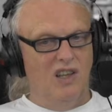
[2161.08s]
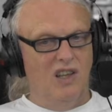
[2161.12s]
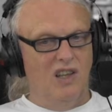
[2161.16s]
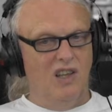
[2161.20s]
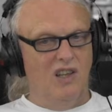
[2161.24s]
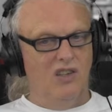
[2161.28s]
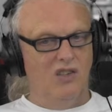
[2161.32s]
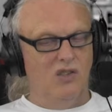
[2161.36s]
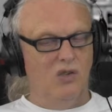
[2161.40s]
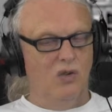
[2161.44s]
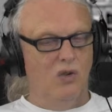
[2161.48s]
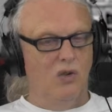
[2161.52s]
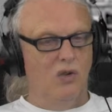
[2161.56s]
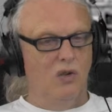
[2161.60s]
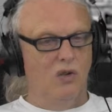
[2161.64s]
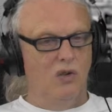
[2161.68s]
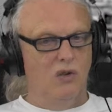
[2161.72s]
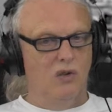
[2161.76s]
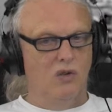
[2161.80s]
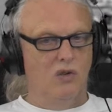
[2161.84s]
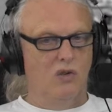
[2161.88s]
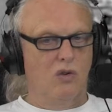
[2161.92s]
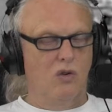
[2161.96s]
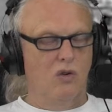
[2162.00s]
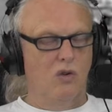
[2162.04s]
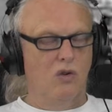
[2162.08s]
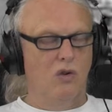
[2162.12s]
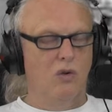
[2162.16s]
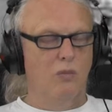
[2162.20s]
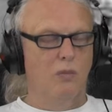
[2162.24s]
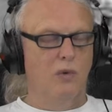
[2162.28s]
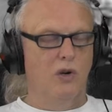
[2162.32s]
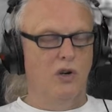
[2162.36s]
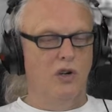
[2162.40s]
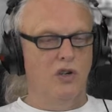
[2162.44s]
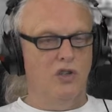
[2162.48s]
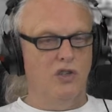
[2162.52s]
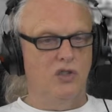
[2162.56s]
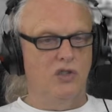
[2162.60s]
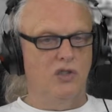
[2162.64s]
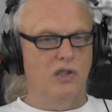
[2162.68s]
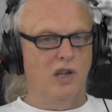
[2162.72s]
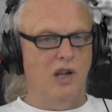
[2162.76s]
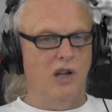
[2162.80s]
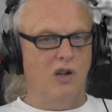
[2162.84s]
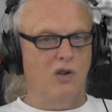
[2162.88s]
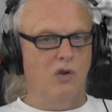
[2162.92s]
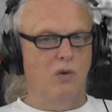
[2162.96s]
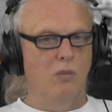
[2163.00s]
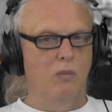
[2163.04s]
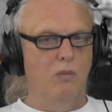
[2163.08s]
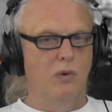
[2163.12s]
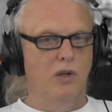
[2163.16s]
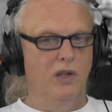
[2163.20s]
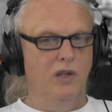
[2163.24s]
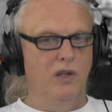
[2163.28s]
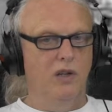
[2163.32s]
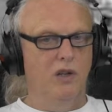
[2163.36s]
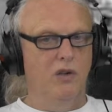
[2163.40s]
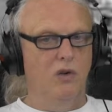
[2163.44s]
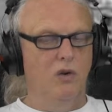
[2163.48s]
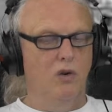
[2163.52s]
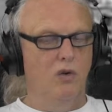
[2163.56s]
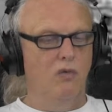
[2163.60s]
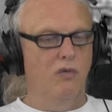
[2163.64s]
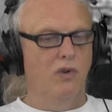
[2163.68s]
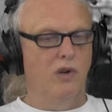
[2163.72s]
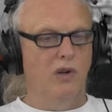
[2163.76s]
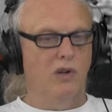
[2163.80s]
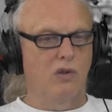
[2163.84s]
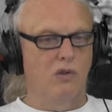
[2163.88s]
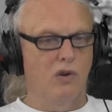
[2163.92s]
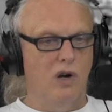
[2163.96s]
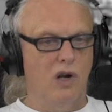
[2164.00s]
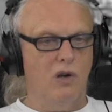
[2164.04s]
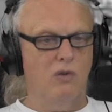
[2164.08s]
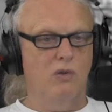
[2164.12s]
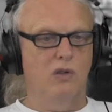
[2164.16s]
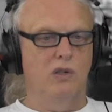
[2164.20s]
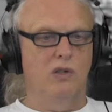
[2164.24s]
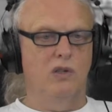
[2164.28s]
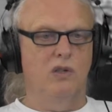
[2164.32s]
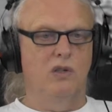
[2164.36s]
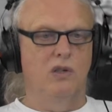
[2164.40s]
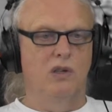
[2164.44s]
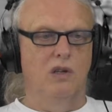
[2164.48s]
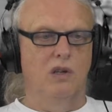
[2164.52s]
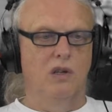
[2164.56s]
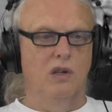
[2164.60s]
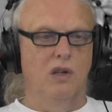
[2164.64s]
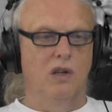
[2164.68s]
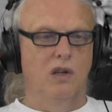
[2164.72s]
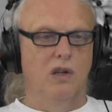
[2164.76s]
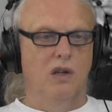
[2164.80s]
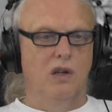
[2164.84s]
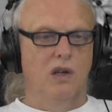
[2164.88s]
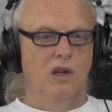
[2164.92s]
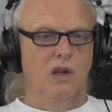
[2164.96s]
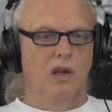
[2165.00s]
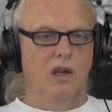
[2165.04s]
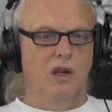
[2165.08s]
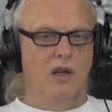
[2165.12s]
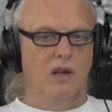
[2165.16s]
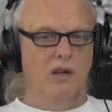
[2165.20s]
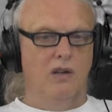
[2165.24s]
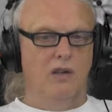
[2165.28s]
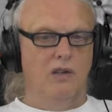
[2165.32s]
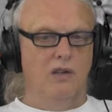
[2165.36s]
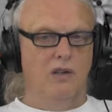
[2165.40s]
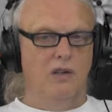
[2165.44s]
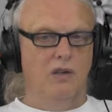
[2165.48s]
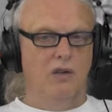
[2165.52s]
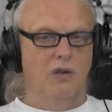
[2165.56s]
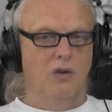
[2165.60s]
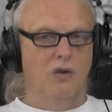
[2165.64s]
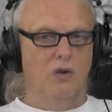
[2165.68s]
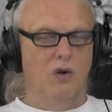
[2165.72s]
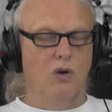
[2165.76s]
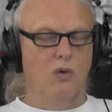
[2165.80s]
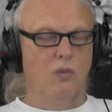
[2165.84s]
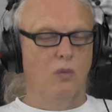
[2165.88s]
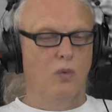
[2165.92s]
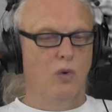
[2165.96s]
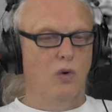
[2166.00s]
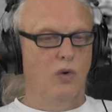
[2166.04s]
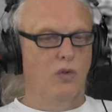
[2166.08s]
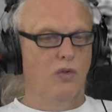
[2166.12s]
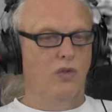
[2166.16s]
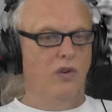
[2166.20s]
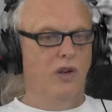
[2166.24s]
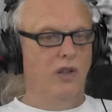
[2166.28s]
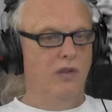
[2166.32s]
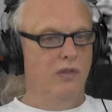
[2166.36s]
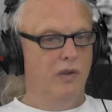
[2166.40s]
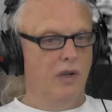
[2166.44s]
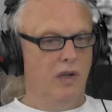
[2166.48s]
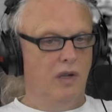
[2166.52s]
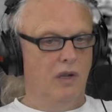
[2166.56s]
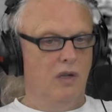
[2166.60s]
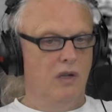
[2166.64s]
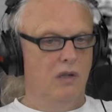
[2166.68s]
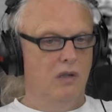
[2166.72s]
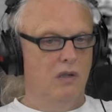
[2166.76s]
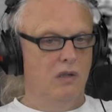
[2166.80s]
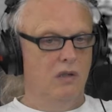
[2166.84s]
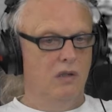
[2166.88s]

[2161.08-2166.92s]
and certain conglomerations are completely overcrowded and not worth living,